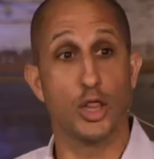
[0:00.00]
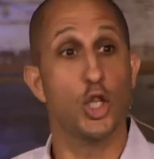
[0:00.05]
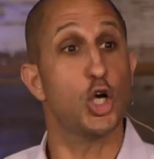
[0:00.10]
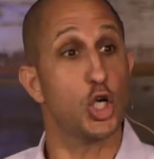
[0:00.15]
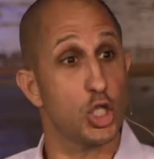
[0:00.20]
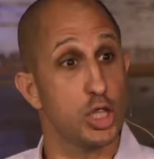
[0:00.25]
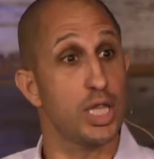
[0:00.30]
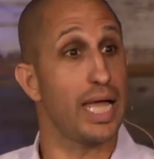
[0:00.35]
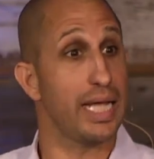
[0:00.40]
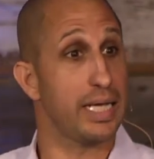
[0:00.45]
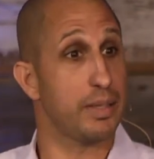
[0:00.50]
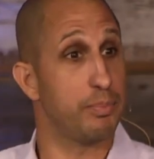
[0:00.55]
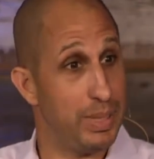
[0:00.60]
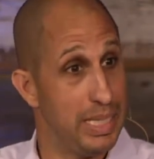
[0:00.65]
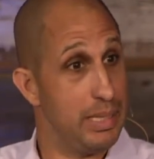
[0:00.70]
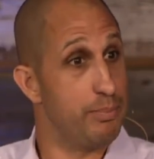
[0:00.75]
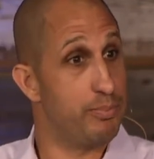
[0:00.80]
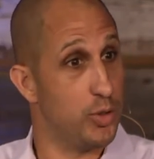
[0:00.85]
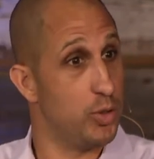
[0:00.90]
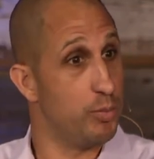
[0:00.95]
They look
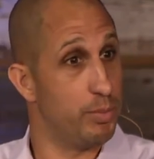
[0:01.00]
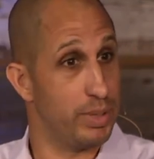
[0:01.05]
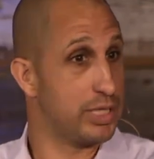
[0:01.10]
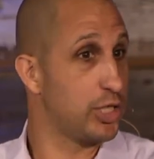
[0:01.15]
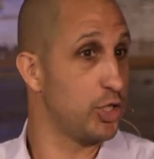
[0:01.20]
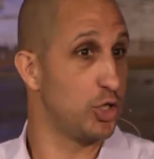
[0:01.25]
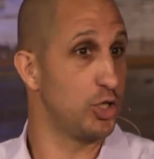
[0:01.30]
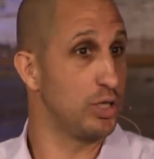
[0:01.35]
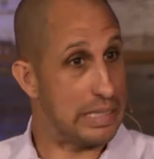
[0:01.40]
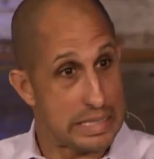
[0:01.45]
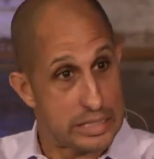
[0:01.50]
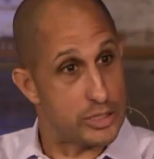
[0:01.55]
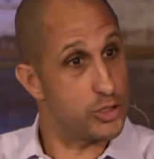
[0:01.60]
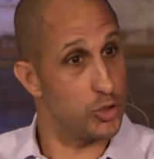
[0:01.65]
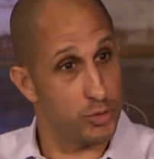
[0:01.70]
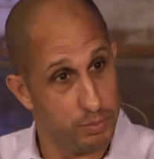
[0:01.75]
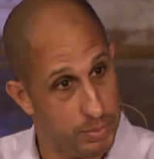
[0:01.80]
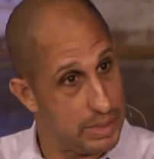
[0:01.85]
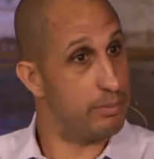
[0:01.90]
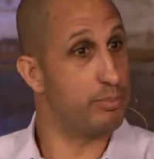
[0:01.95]
like people, but they're
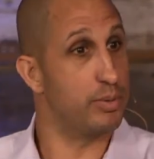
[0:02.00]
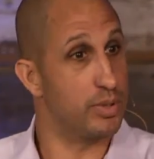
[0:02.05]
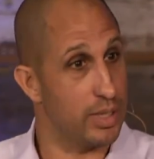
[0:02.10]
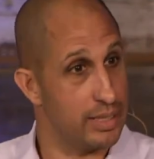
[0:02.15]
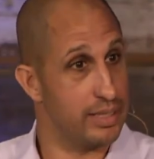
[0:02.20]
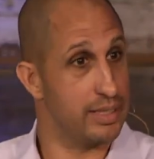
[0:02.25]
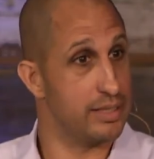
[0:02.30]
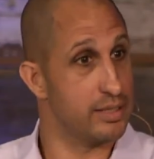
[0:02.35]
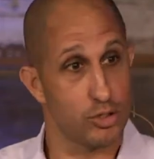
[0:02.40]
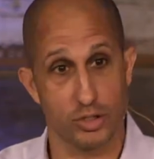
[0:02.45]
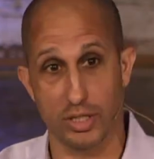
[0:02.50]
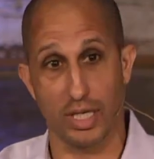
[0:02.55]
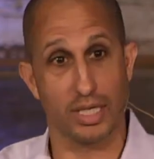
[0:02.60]
lizard people.